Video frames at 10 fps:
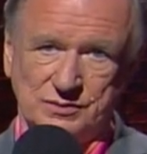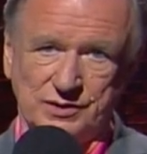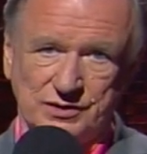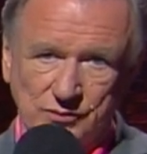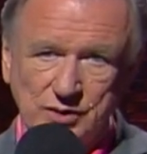
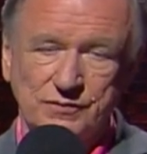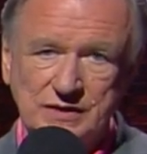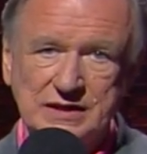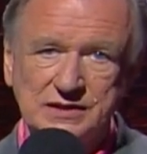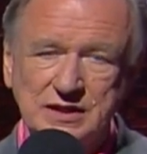With
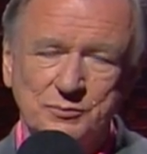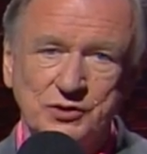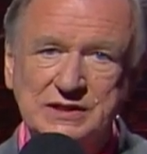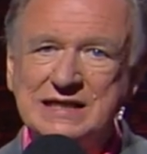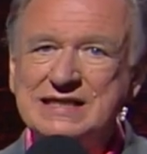coronavirus
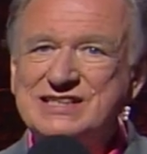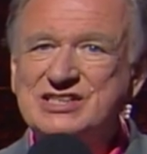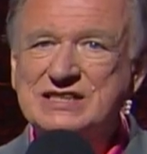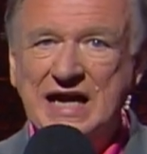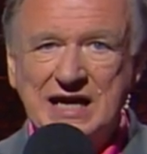numbers
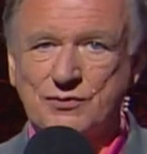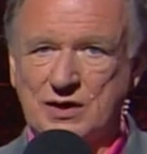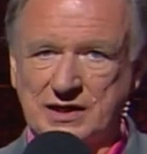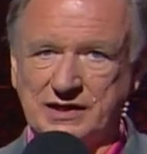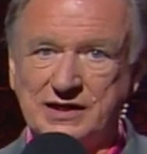
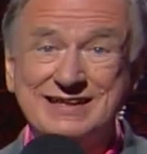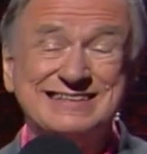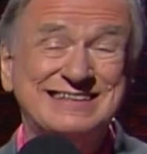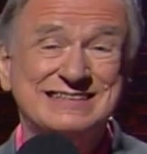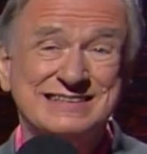skyrocketing,
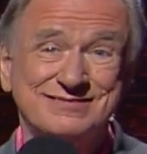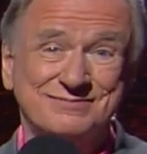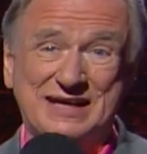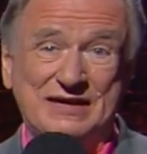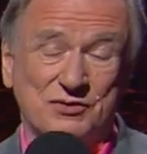is this
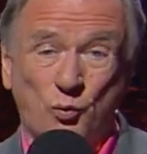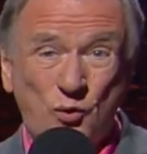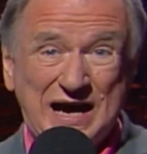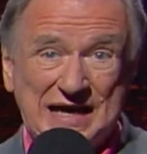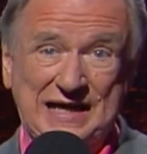even
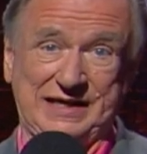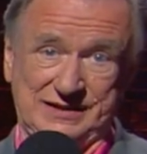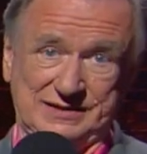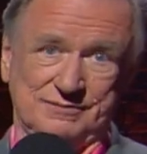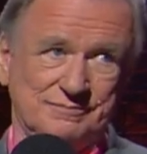
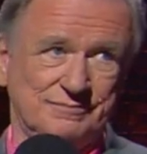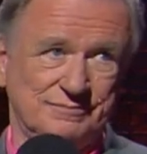wise?